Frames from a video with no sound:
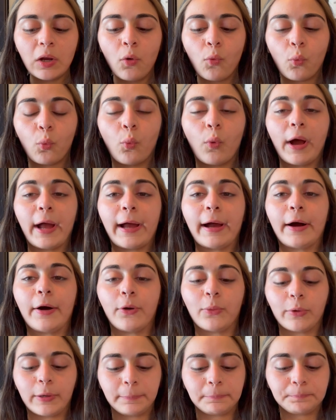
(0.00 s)

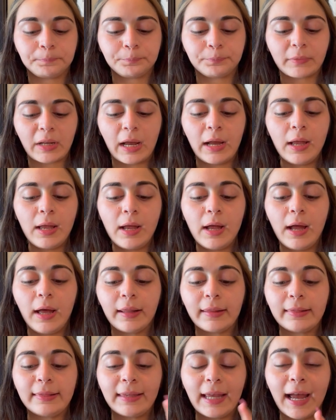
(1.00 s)
Wow.
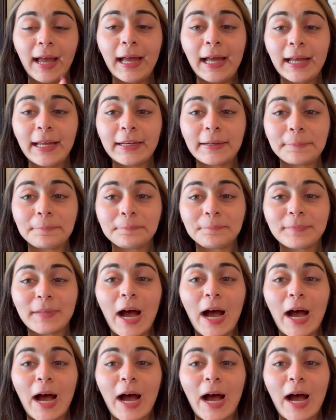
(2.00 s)
That